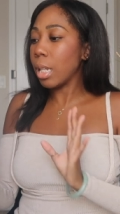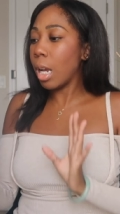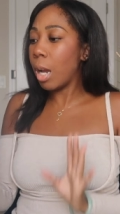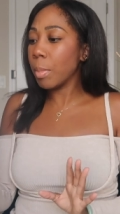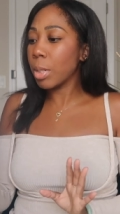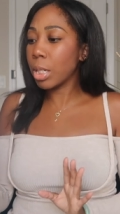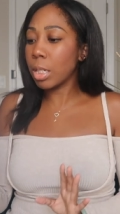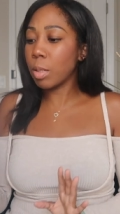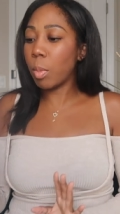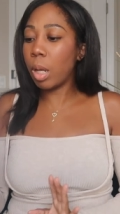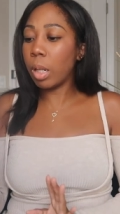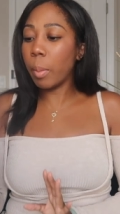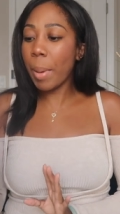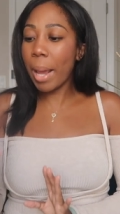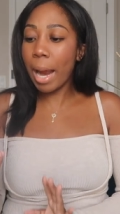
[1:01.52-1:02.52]
Thomas
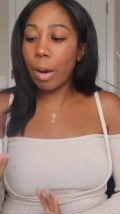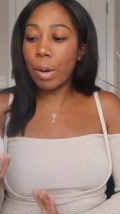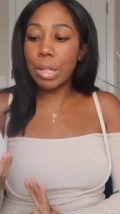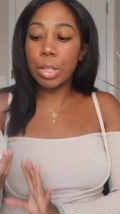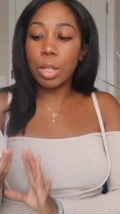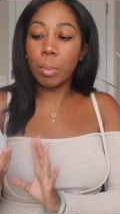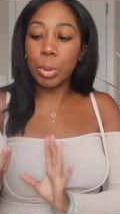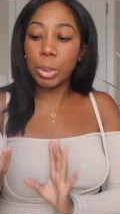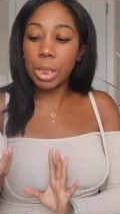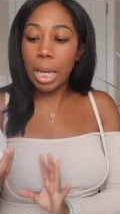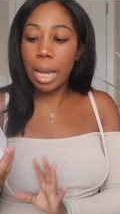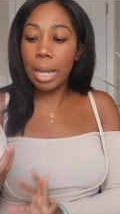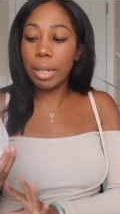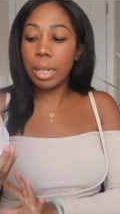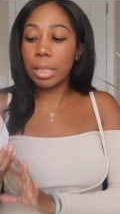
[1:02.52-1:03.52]
Kosmala Paris number
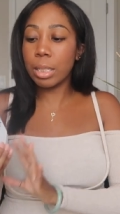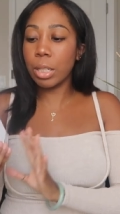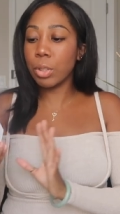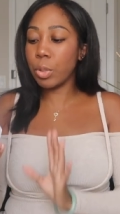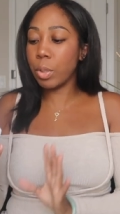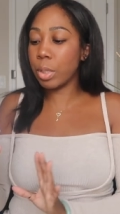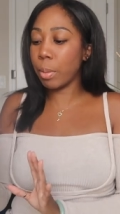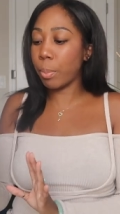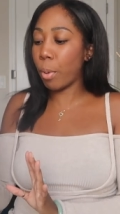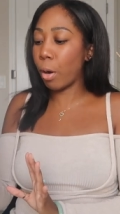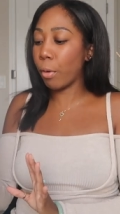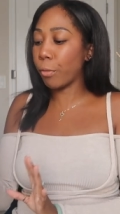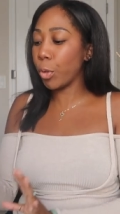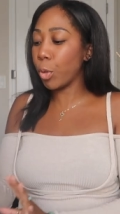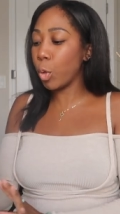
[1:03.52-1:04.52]
10. It tells you it's a
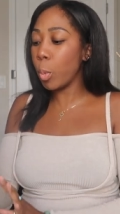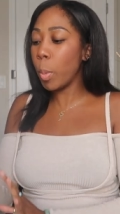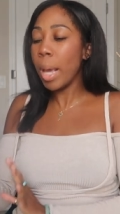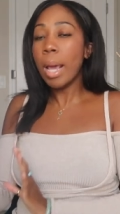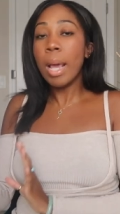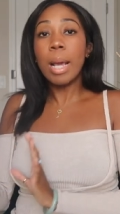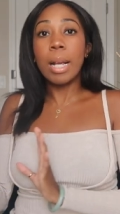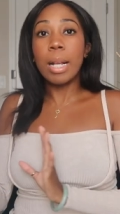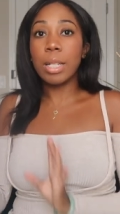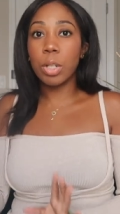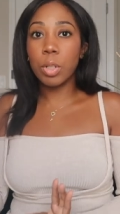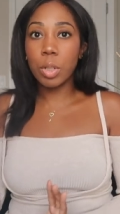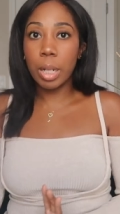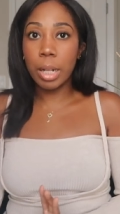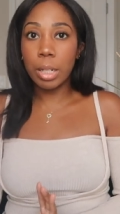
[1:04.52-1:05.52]
perfume. It
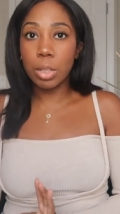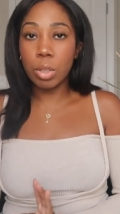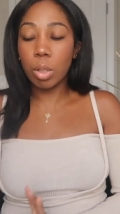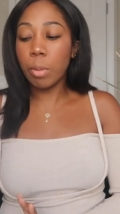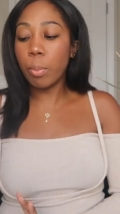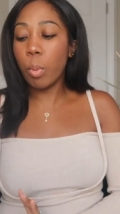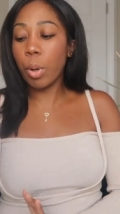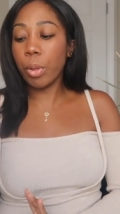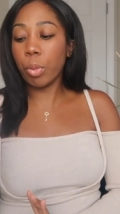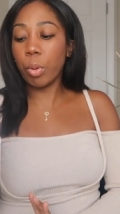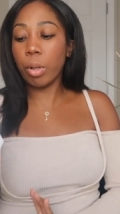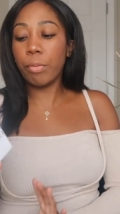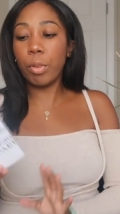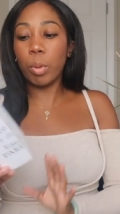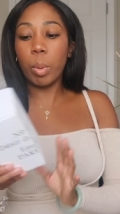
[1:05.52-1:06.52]
tells you that it's
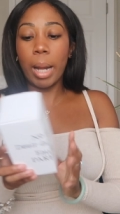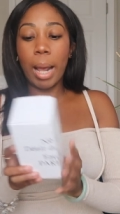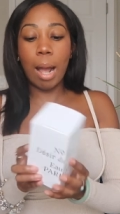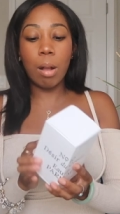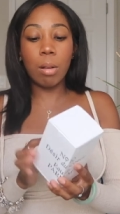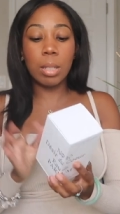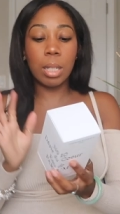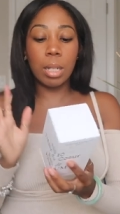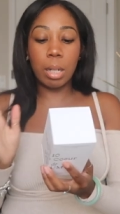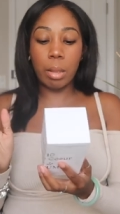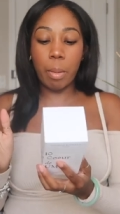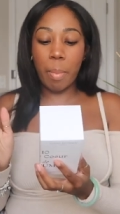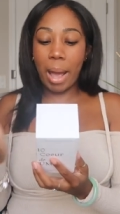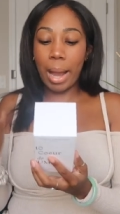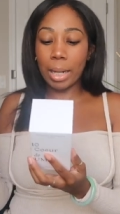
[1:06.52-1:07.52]
3.3 fluid ounce. And in
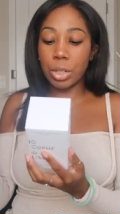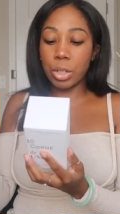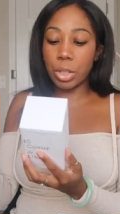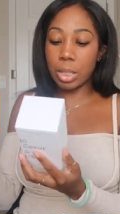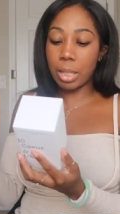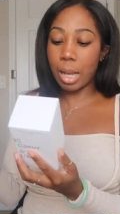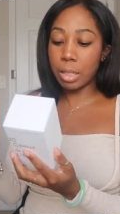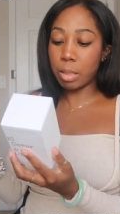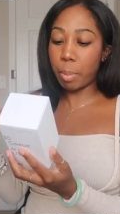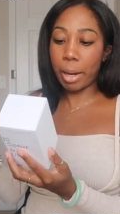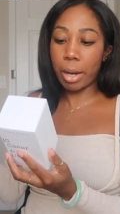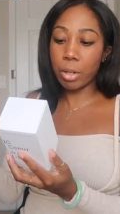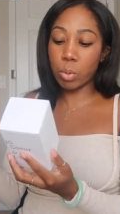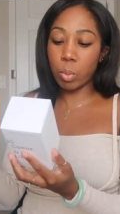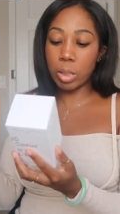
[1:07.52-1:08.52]
the back, it just says
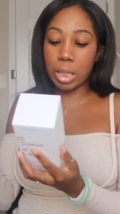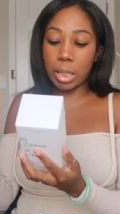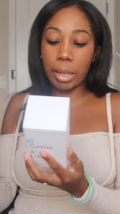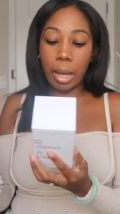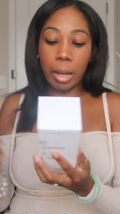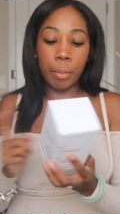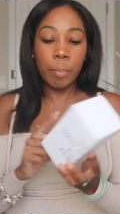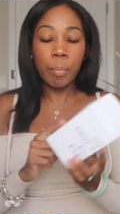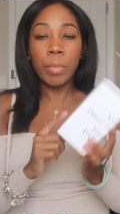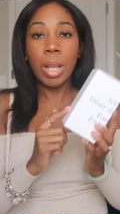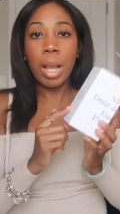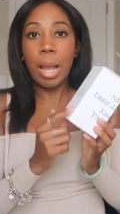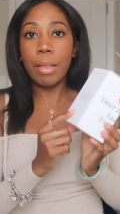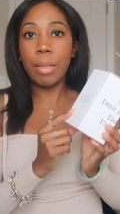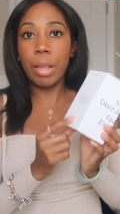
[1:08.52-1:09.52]
Paris once again.
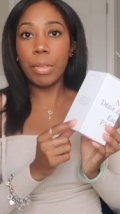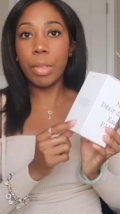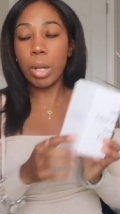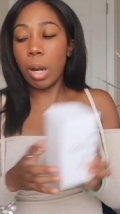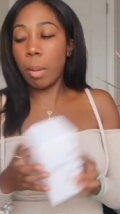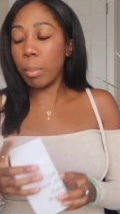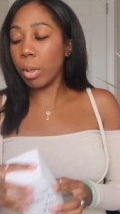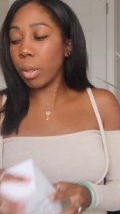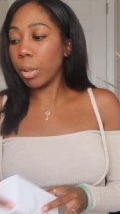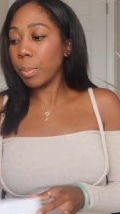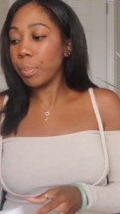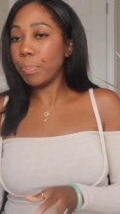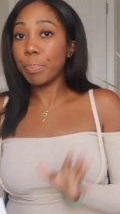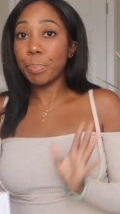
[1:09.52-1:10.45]
And then the number.